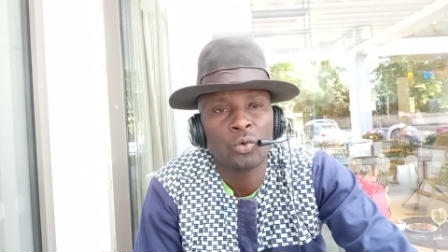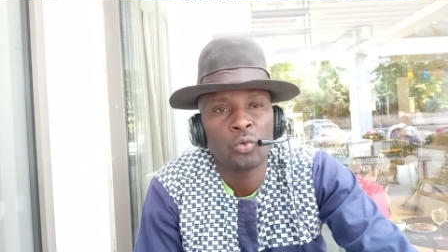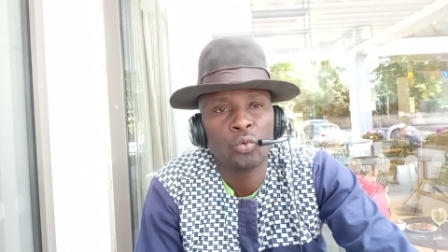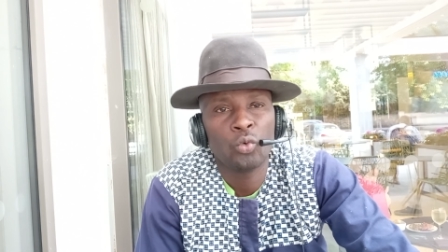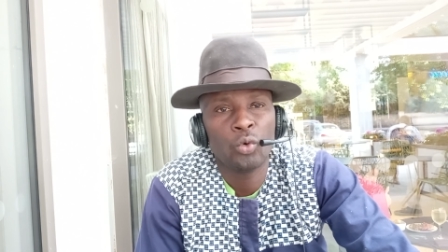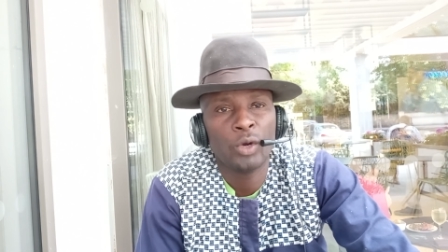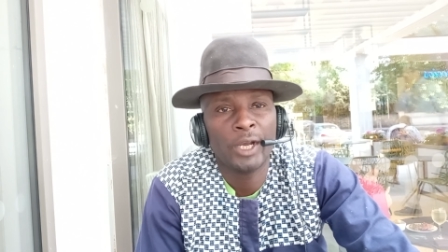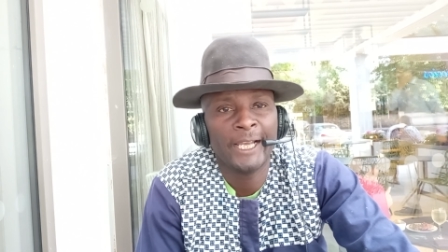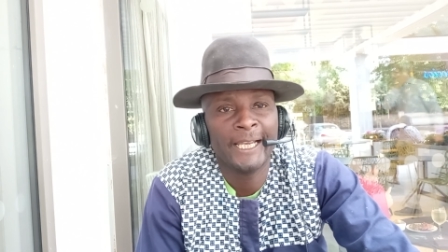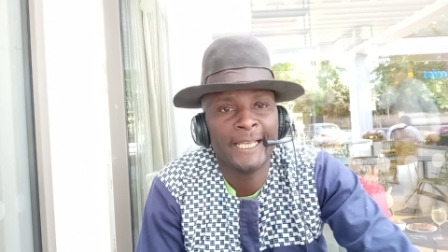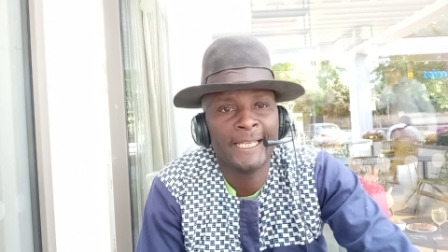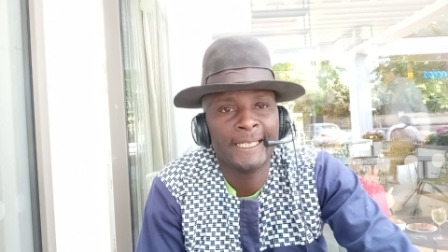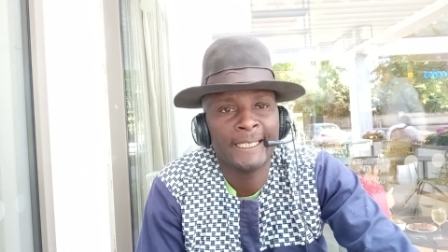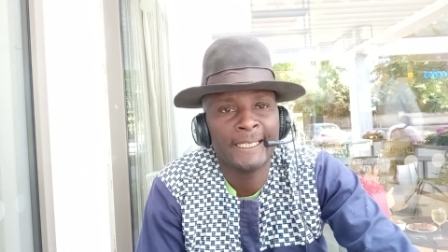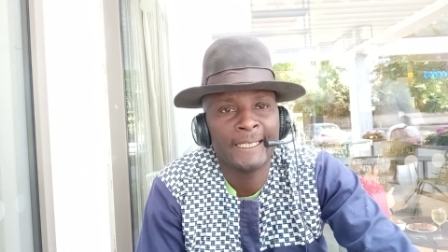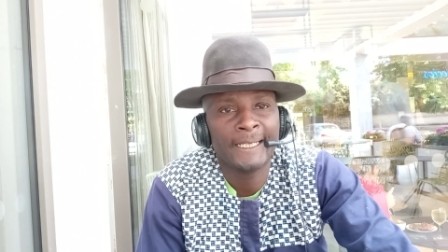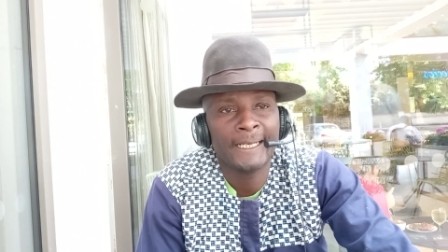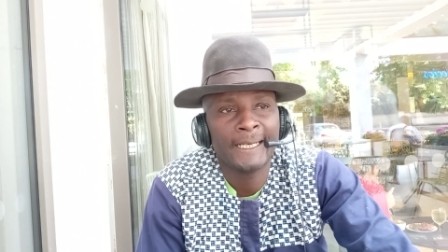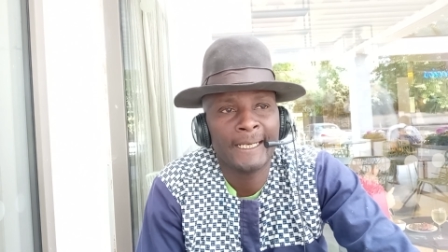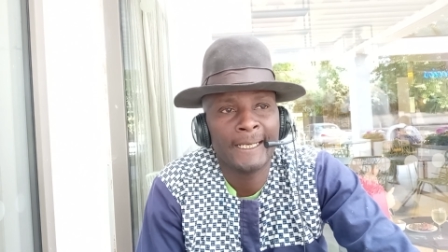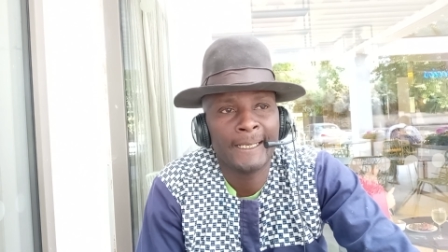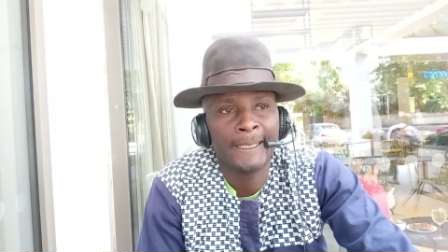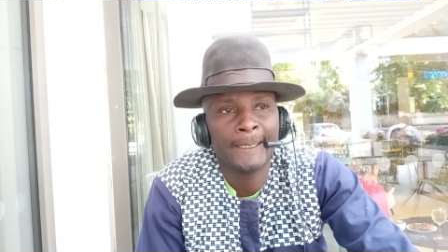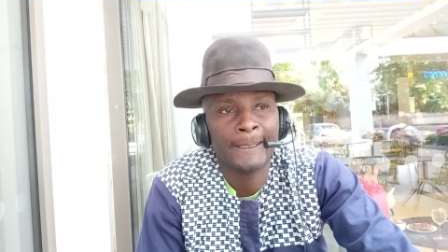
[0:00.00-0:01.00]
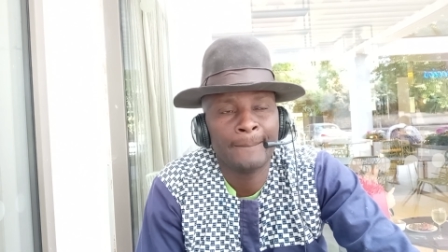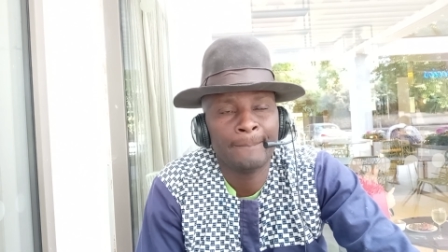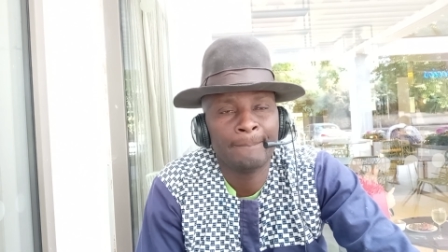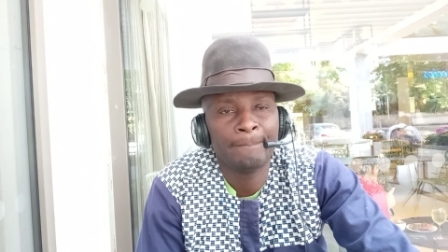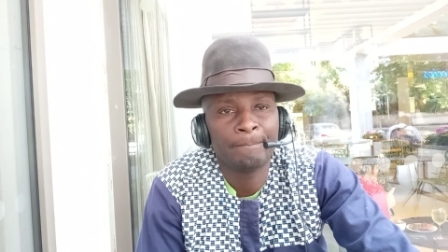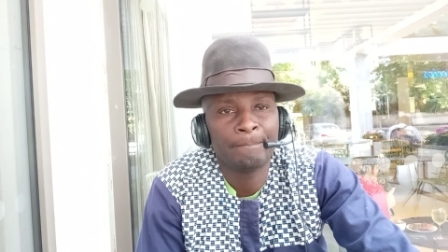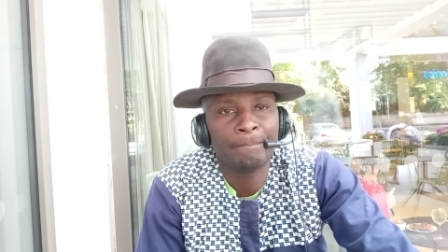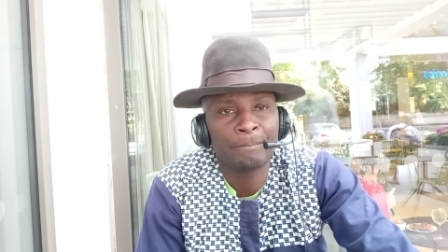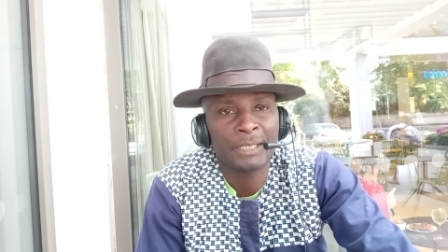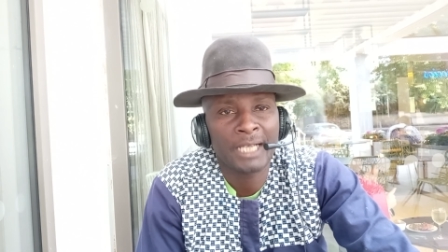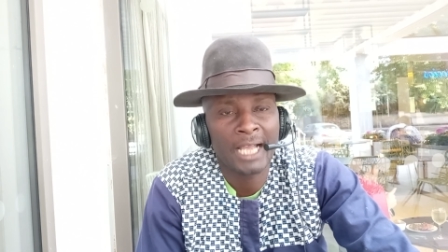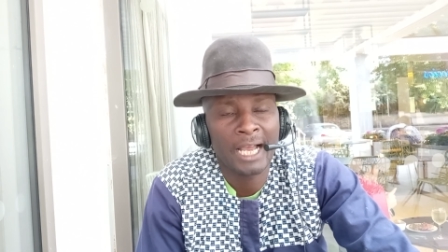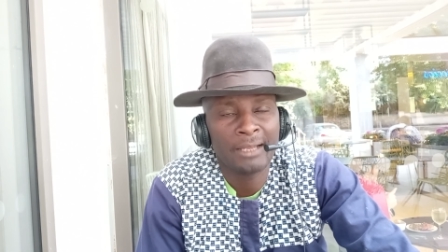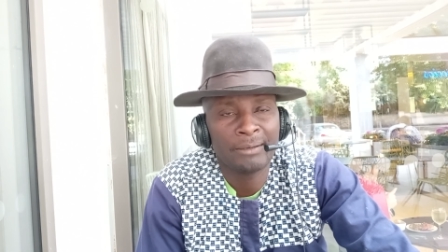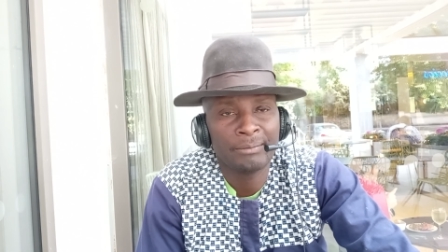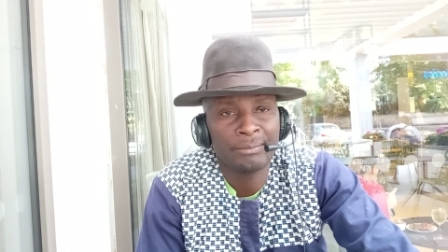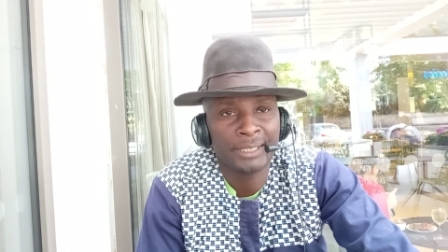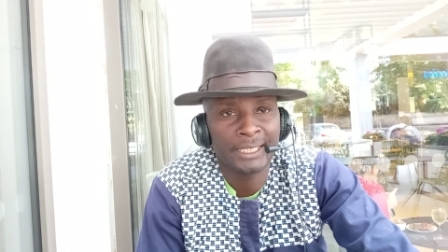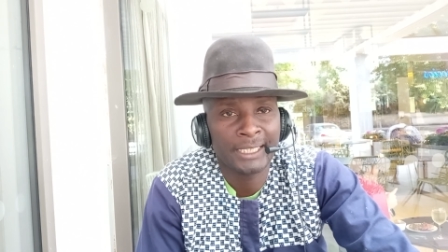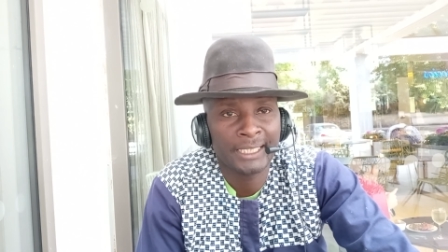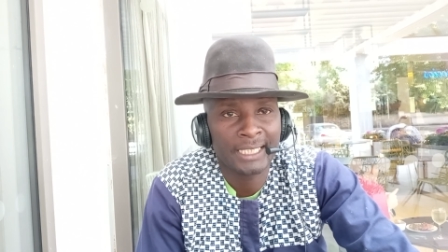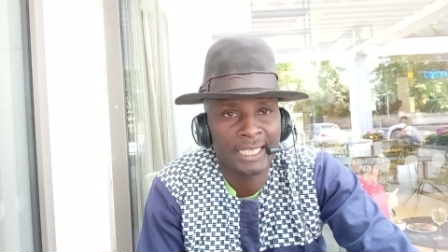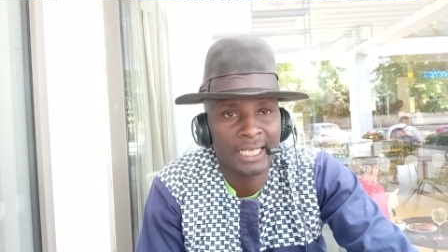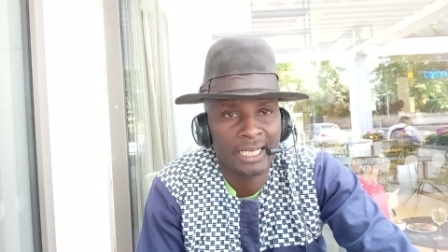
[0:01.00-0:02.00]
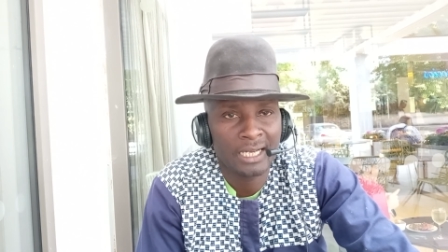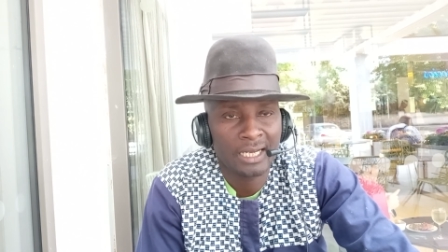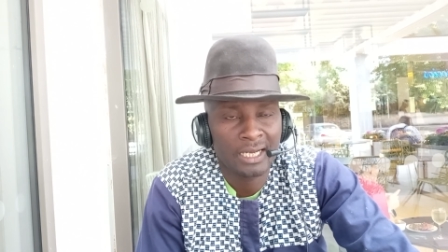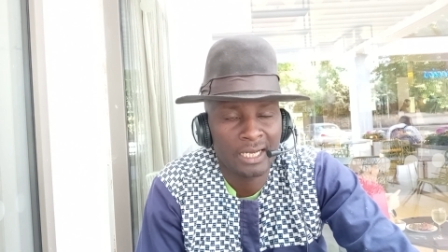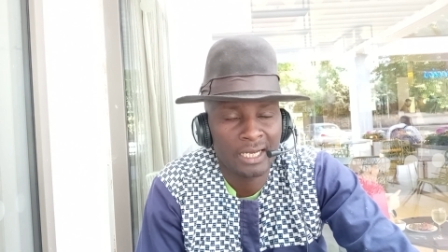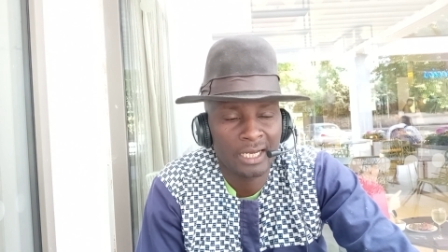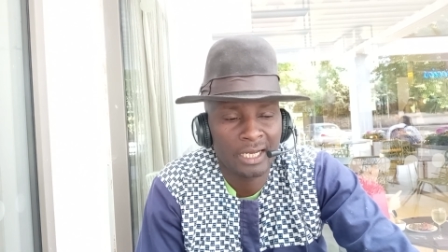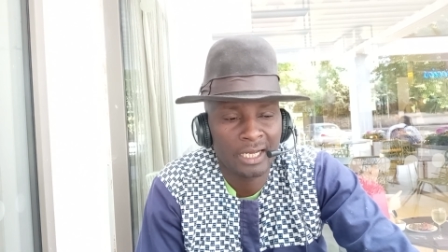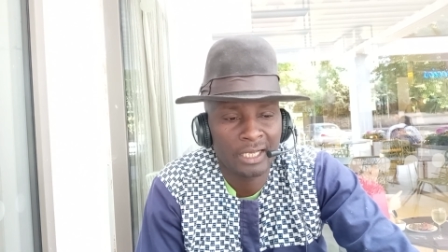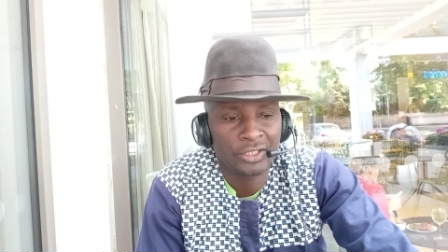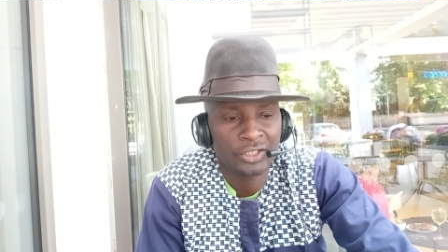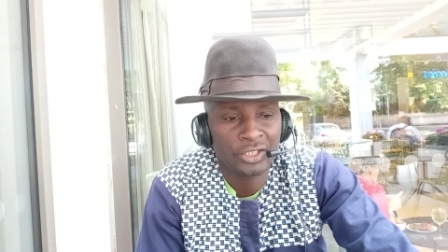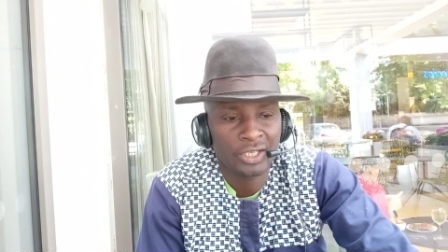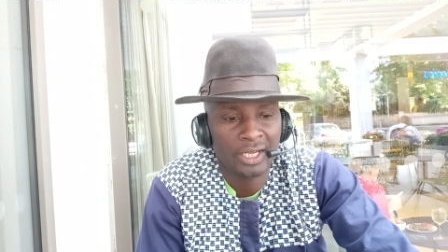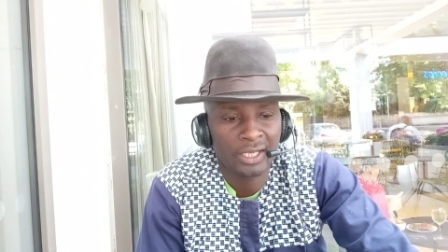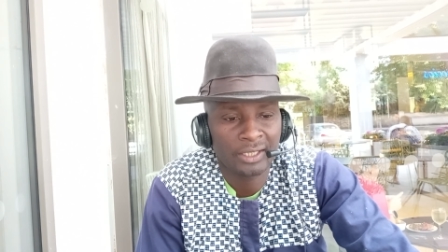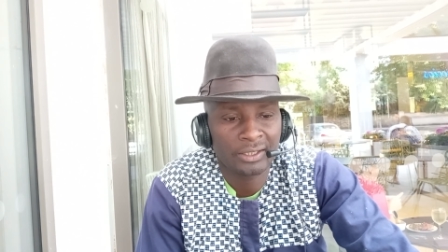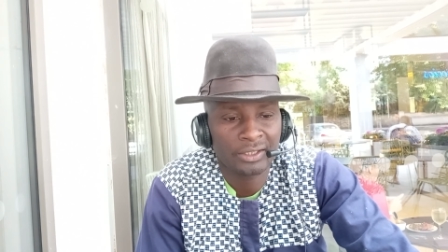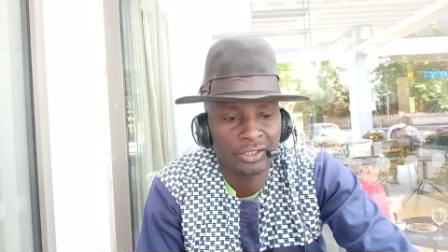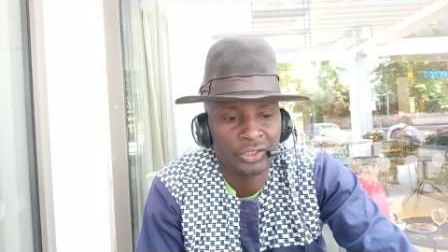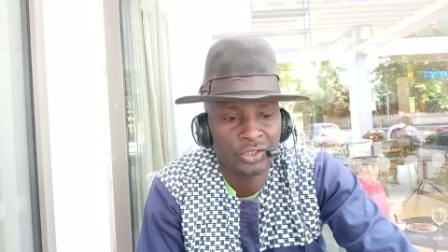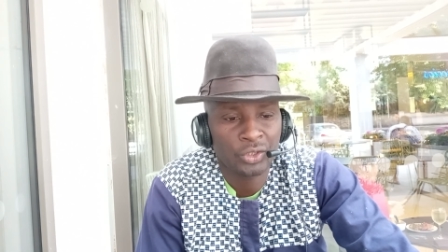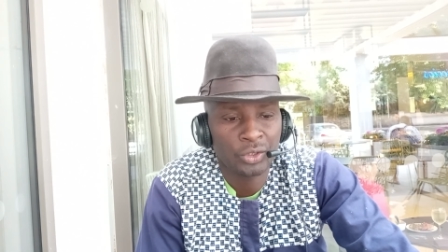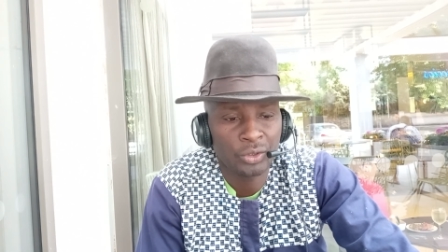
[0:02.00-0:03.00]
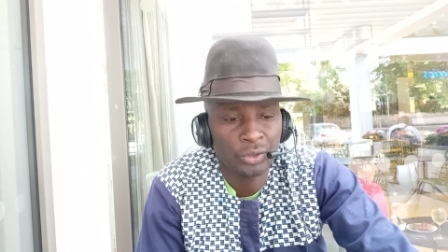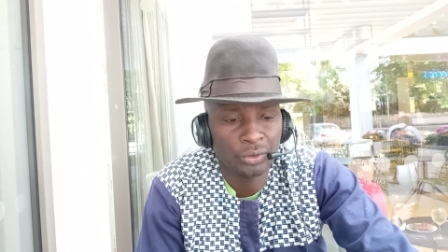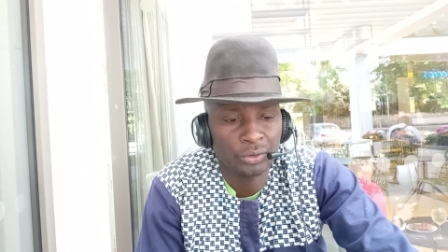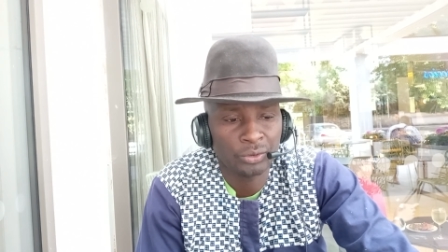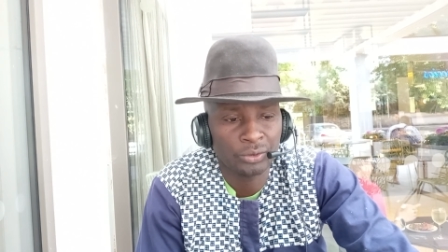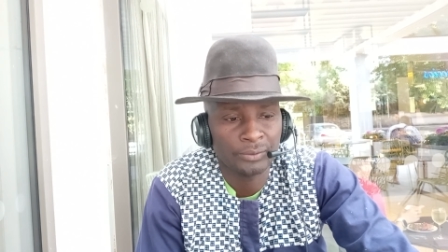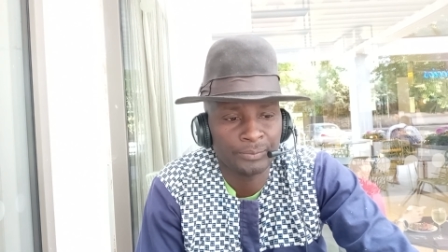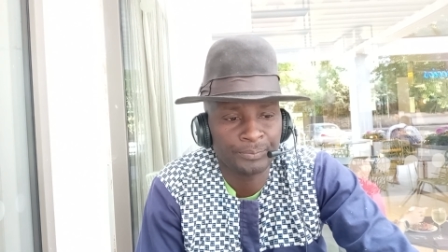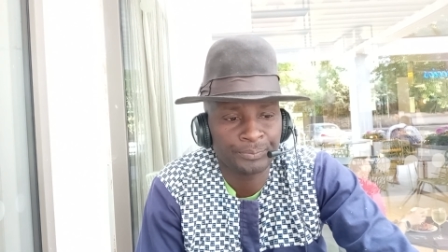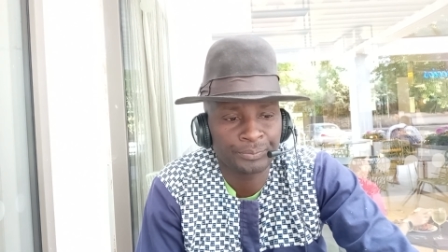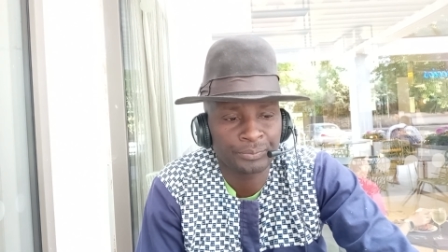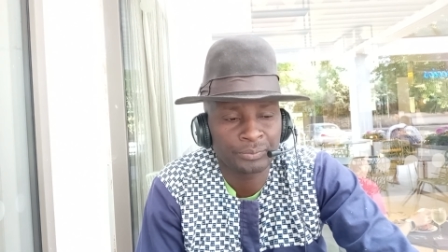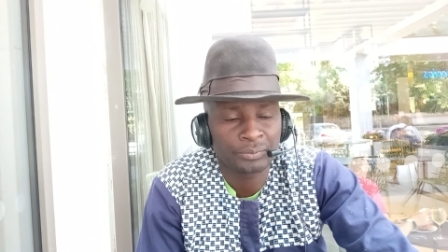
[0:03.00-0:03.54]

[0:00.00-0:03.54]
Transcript: when gunmen attacked the school.